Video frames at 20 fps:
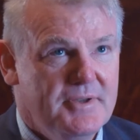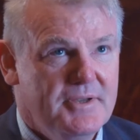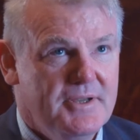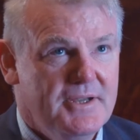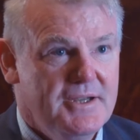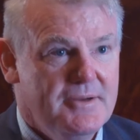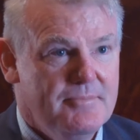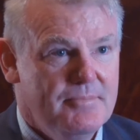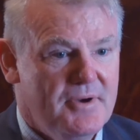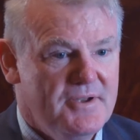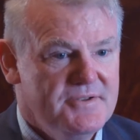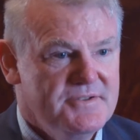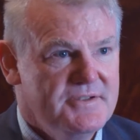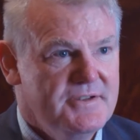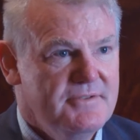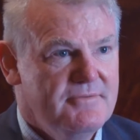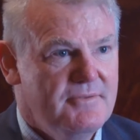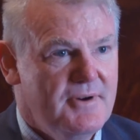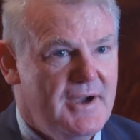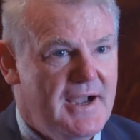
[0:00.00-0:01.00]
in a
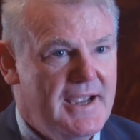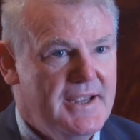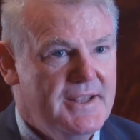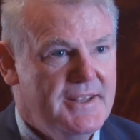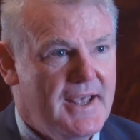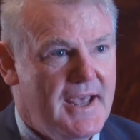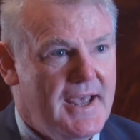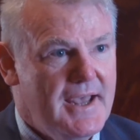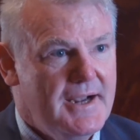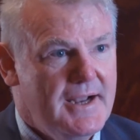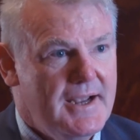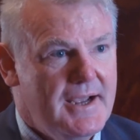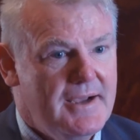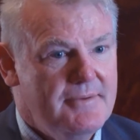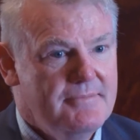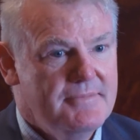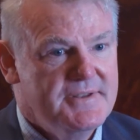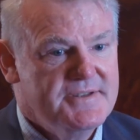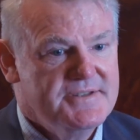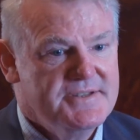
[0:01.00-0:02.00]
positive way that
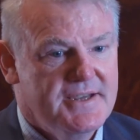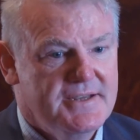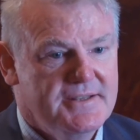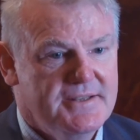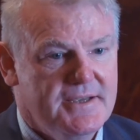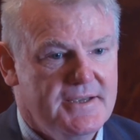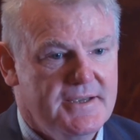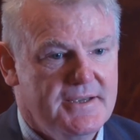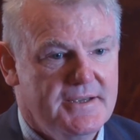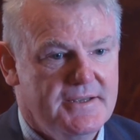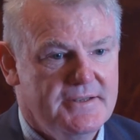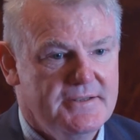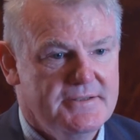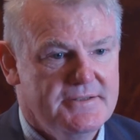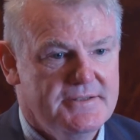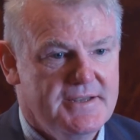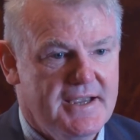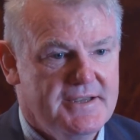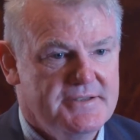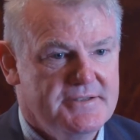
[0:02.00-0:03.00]
the sector
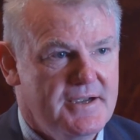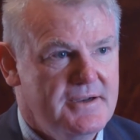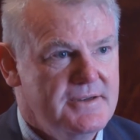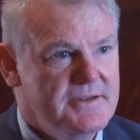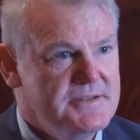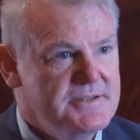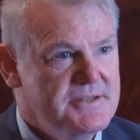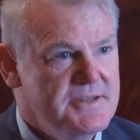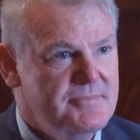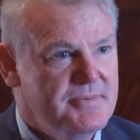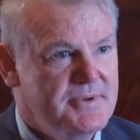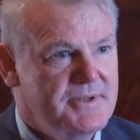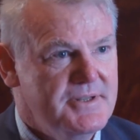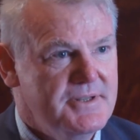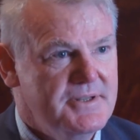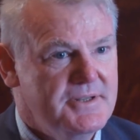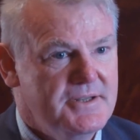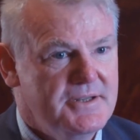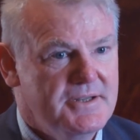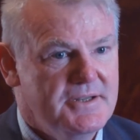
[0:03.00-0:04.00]
takes ownership
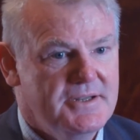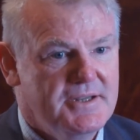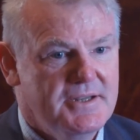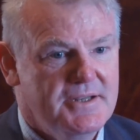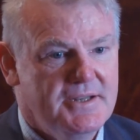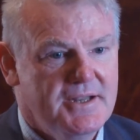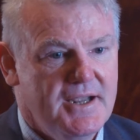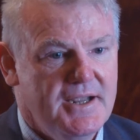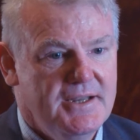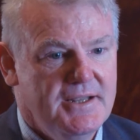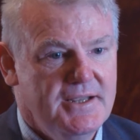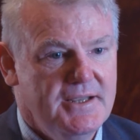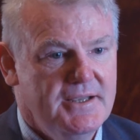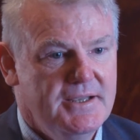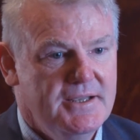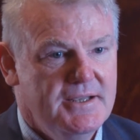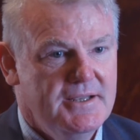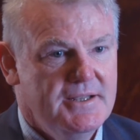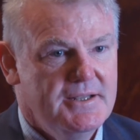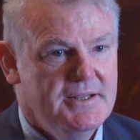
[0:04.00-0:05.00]
and any
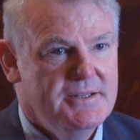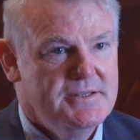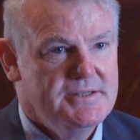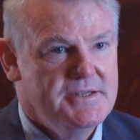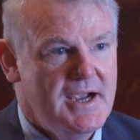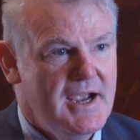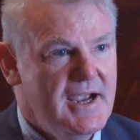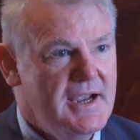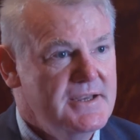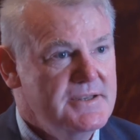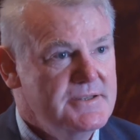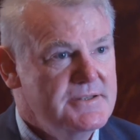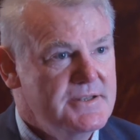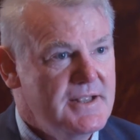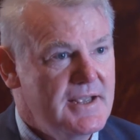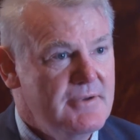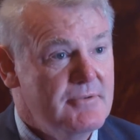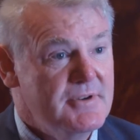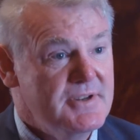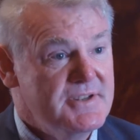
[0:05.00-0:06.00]
change
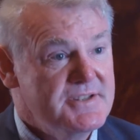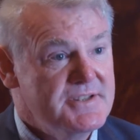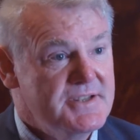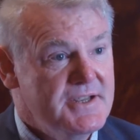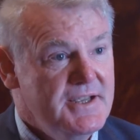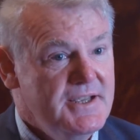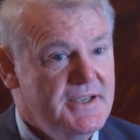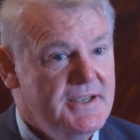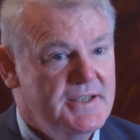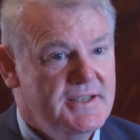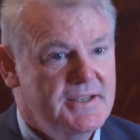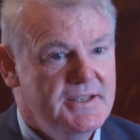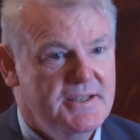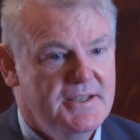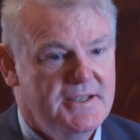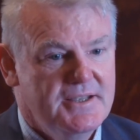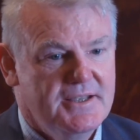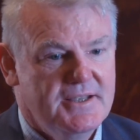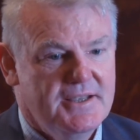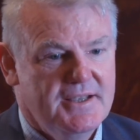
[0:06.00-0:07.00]
they want to see
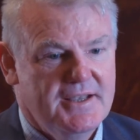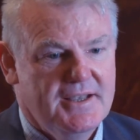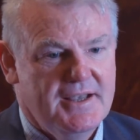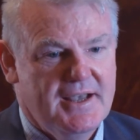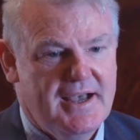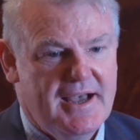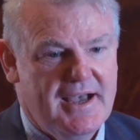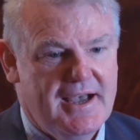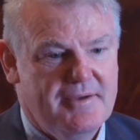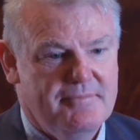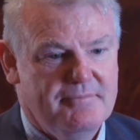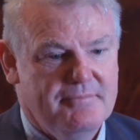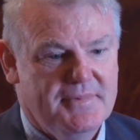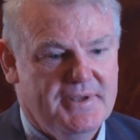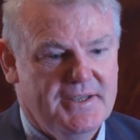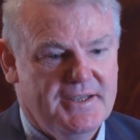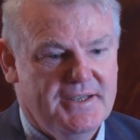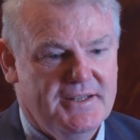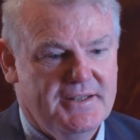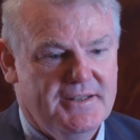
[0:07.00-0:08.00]

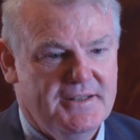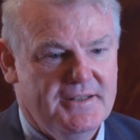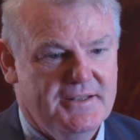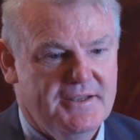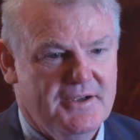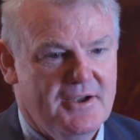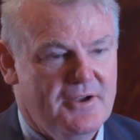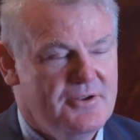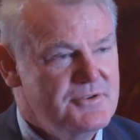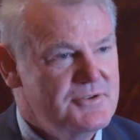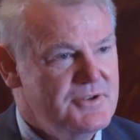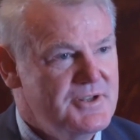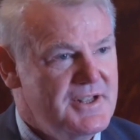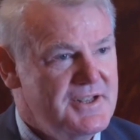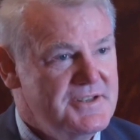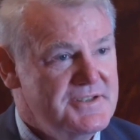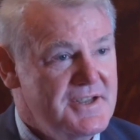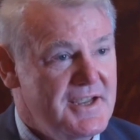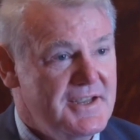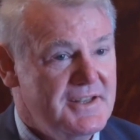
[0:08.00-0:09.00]
in the culture of
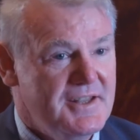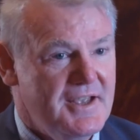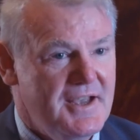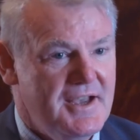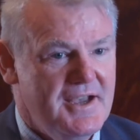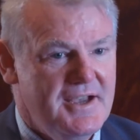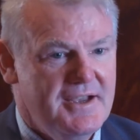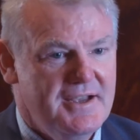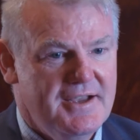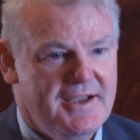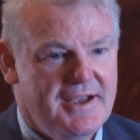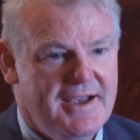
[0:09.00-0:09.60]
their sector,